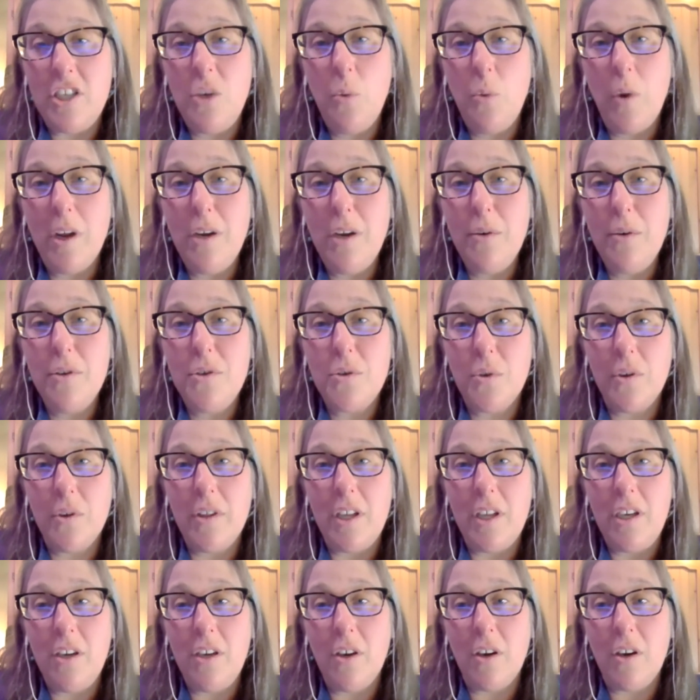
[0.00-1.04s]
You want to ensure
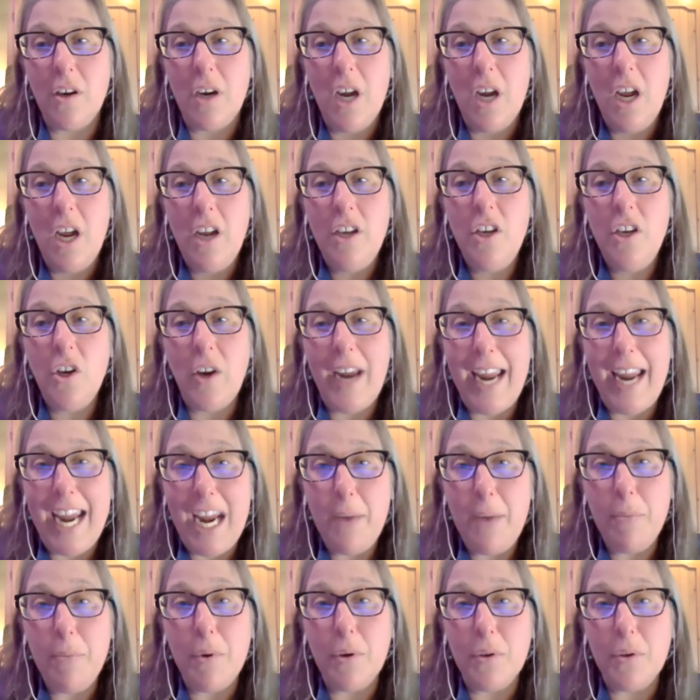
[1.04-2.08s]
that you're you're
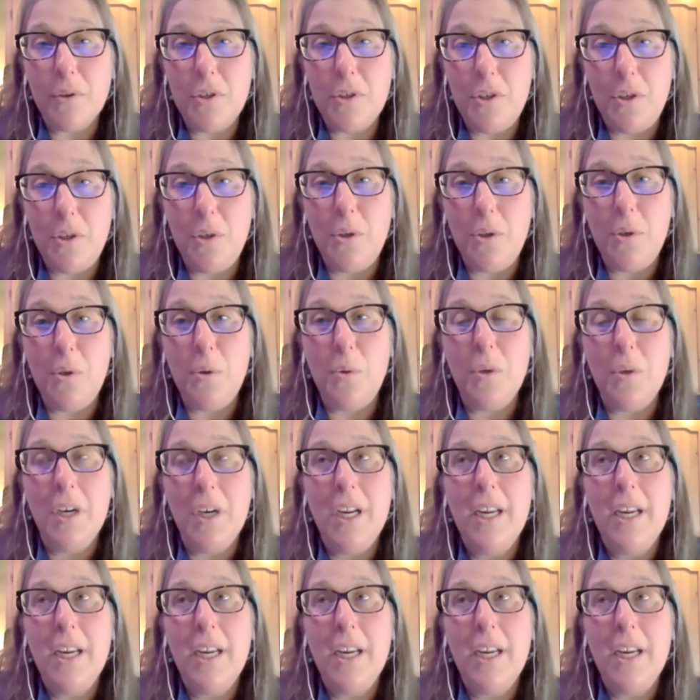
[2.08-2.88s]
able to